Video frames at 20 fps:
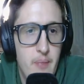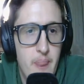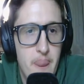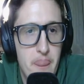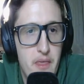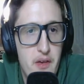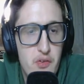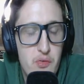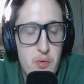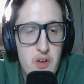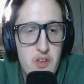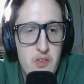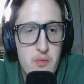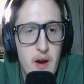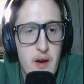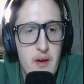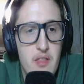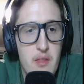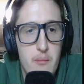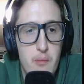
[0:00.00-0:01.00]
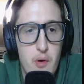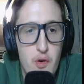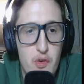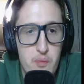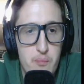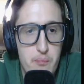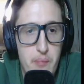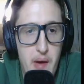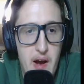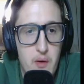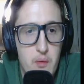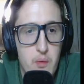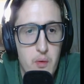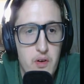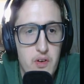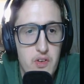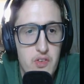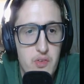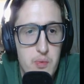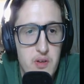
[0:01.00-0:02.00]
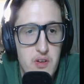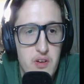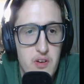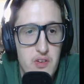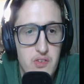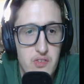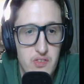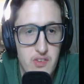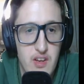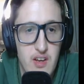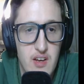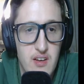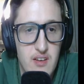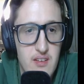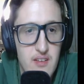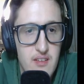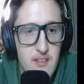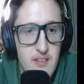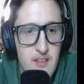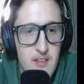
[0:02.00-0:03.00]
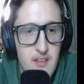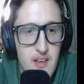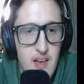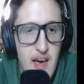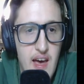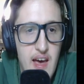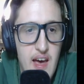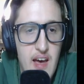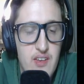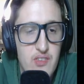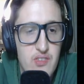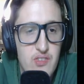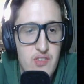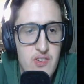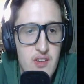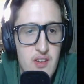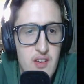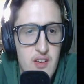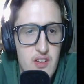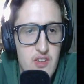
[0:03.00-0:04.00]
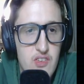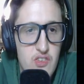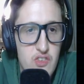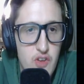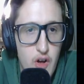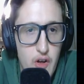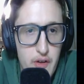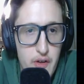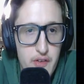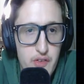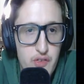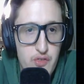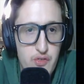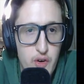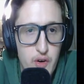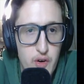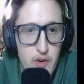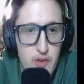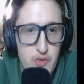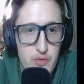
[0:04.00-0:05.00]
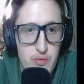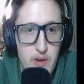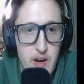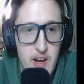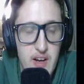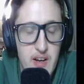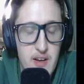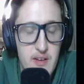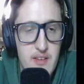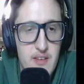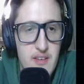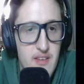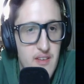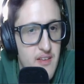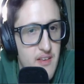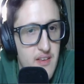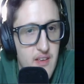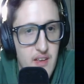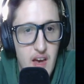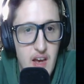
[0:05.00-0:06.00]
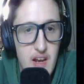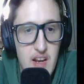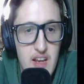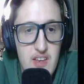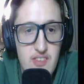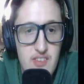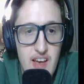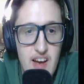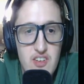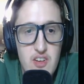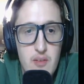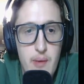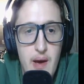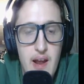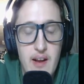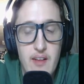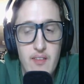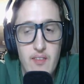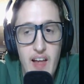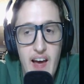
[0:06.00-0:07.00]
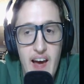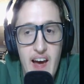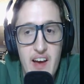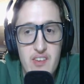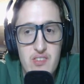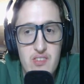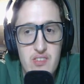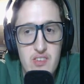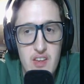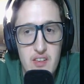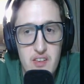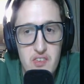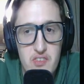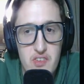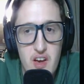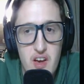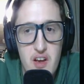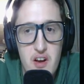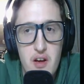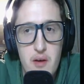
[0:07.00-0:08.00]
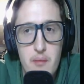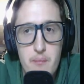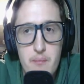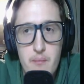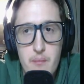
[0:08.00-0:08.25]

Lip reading: this one's probably the most backwards because like it has Stallings first, right? And he's actually batting last in this lineup.